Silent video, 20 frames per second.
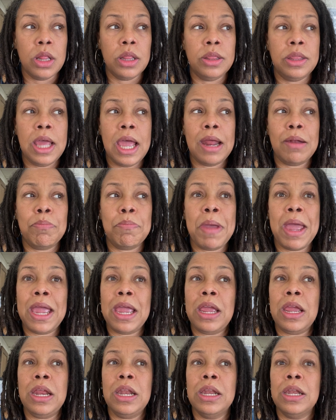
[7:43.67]
that
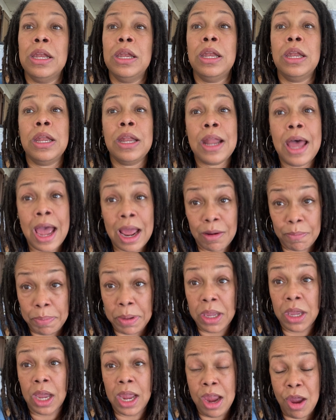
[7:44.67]
may not
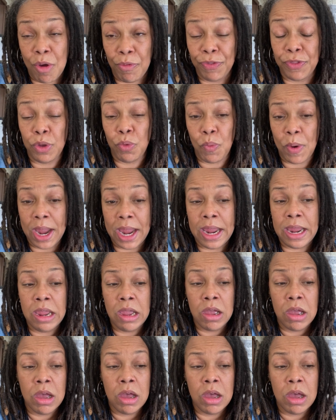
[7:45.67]
be a healthy way